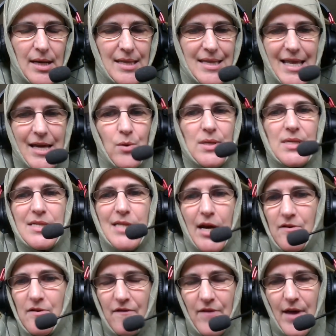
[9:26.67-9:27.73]
There was none
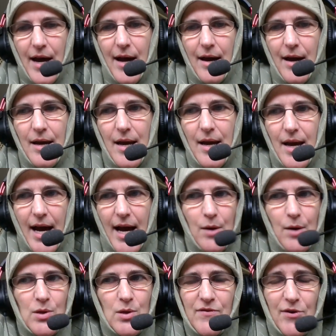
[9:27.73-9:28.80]
of that. And it
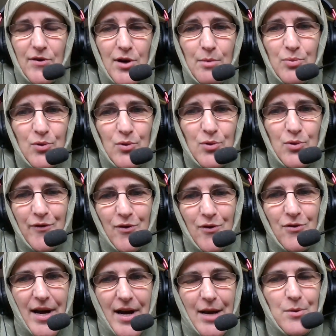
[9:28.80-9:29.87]
was very beautiful
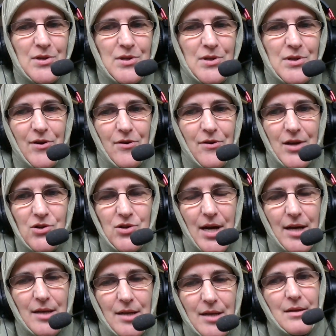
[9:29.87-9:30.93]
and it was very
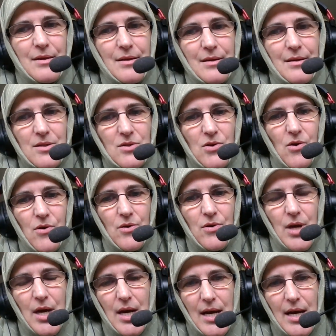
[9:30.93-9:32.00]
attracting. So
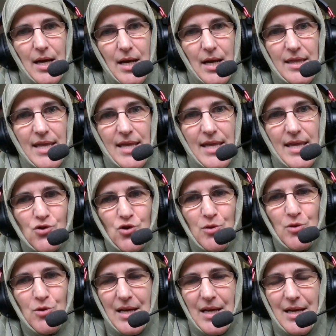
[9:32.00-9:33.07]
that drew
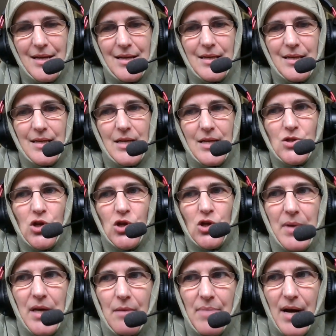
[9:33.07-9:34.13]
me in. It took
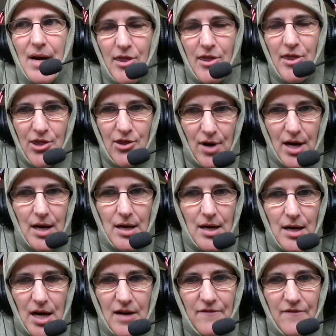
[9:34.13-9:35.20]
me about
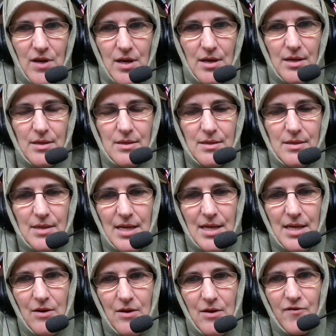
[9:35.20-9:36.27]
3.5 years, and
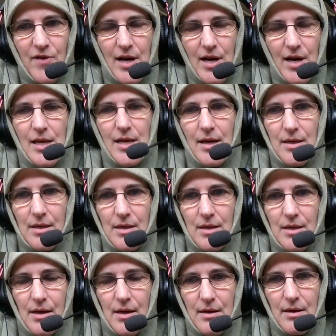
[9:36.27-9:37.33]
then finally I
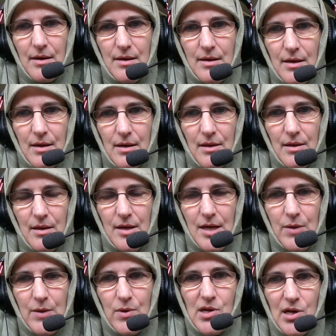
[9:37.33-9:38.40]
decided that I
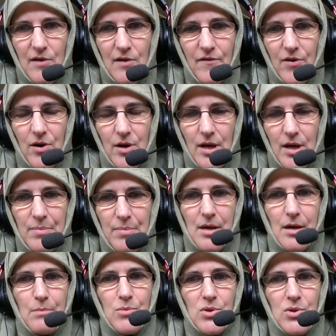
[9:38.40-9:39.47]
would convert and
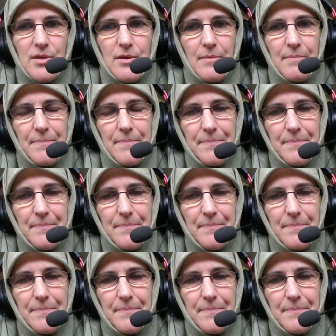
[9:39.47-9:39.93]
become Muslim.